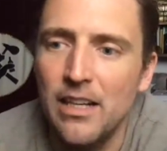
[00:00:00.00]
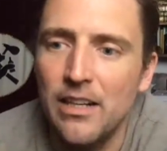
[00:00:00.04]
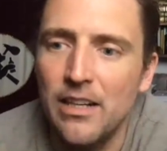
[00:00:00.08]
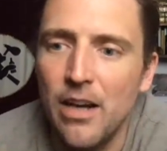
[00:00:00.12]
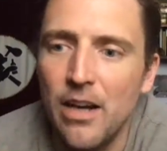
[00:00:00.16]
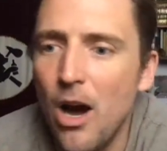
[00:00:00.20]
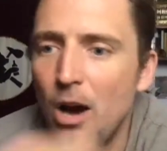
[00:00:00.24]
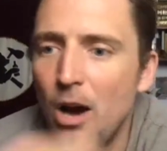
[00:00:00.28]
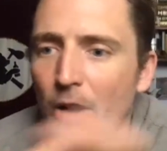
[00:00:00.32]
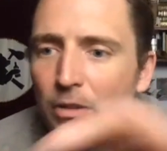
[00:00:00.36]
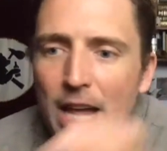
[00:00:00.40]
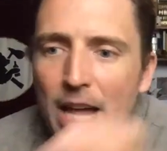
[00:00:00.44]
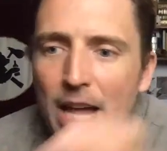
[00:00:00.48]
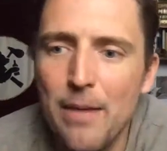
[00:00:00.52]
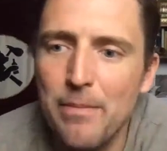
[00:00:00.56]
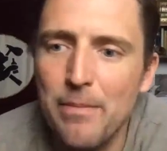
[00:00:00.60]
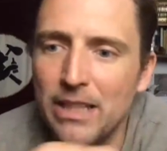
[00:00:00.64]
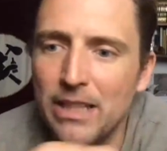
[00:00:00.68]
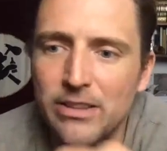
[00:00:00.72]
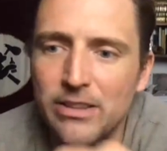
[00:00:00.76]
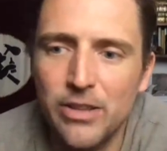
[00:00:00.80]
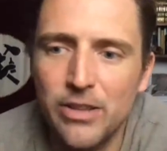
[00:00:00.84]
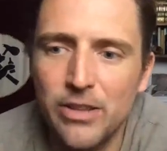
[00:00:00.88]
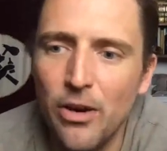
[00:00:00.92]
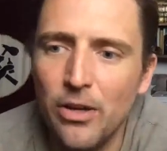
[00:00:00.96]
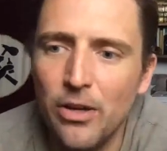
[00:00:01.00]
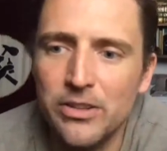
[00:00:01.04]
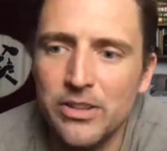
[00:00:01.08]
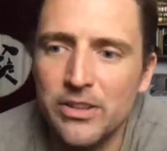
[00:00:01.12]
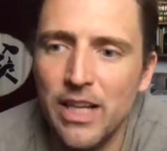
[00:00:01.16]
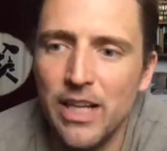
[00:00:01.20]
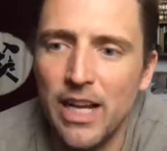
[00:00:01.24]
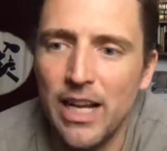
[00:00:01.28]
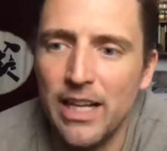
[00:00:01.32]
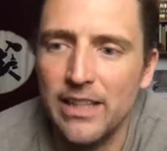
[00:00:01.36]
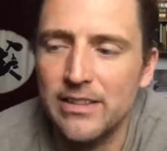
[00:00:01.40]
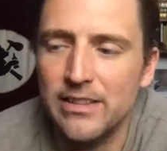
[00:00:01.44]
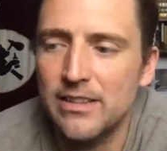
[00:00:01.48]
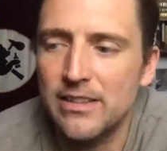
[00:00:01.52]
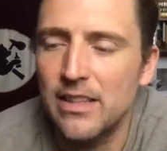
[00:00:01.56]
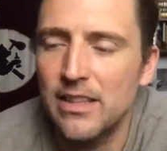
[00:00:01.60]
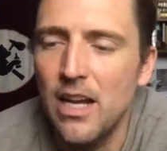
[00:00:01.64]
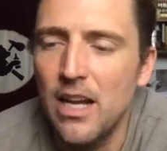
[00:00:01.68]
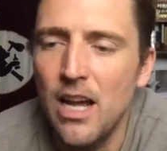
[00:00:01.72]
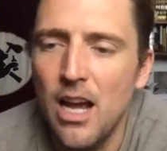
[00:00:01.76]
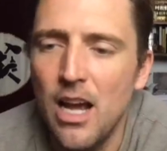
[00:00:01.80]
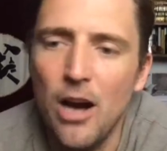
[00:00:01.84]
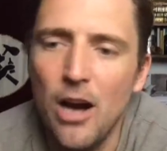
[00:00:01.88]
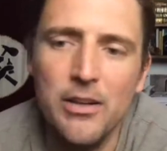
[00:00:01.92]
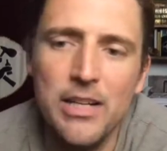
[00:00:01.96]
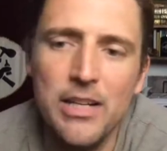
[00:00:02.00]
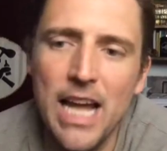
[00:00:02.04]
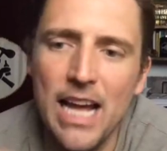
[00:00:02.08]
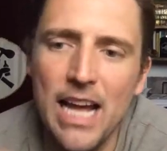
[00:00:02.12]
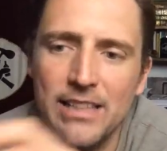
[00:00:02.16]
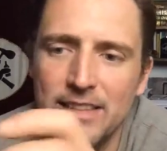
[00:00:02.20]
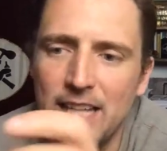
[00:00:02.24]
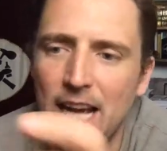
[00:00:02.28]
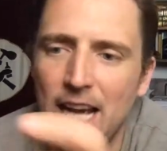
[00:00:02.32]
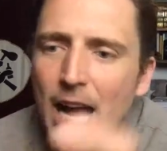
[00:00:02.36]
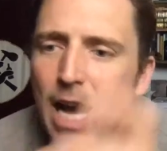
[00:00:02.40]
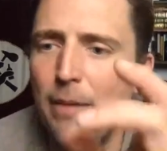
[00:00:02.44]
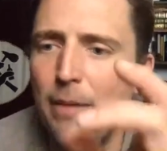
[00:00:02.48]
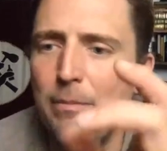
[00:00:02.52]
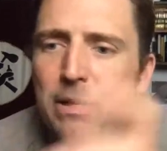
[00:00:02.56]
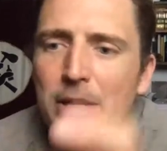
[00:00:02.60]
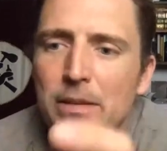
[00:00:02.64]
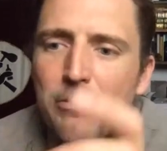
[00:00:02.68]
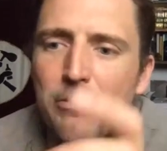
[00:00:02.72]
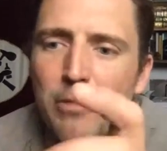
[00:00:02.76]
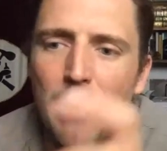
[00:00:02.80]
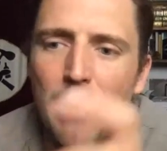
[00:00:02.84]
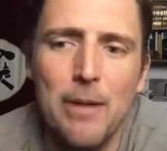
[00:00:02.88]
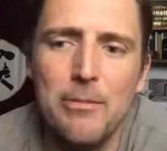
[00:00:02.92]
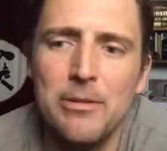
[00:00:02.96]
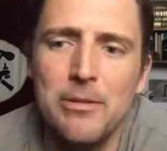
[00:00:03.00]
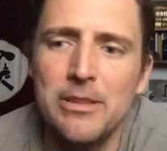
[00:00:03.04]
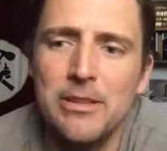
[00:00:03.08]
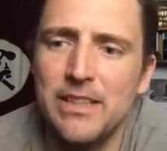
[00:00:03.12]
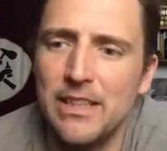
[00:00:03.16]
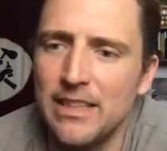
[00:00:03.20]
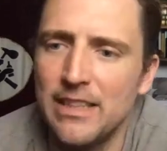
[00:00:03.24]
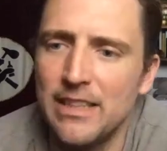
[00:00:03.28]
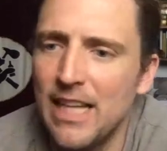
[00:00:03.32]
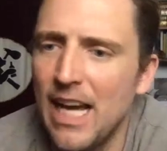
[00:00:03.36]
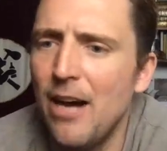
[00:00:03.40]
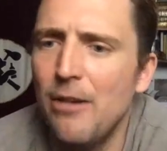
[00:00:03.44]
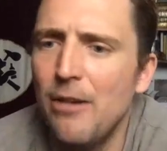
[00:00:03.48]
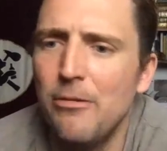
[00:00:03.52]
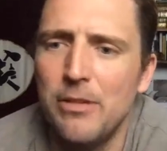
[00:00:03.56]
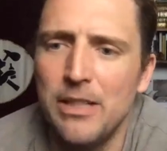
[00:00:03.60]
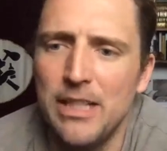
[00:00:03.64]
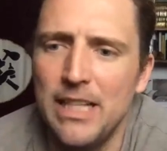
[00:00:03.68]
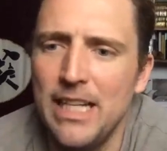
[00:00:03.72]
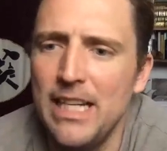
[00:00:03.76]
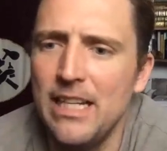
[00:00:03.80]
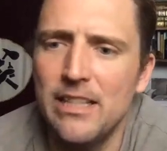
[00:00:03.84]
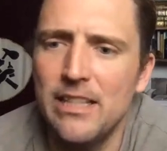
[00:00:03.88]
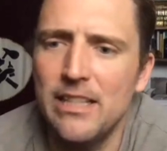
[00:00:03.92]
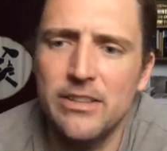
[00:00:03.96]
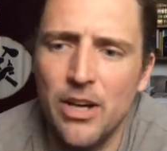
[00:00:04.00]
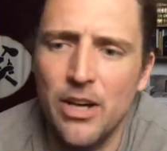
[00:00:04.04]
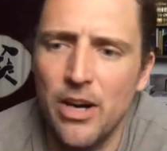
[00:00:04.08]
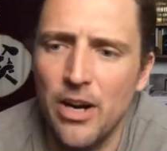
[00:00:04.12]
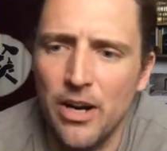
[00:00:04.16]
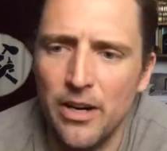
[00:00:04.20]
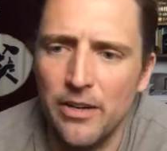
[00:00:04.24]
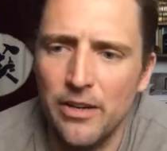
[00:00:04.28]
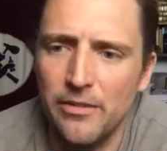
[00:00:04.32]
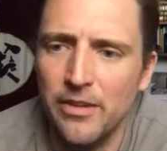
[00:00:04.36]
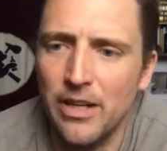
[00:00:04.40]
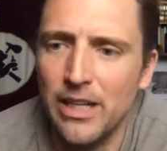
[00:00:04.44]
Oh, that makes total sense. Oh yeah, Tommy Robinson got what he deserved.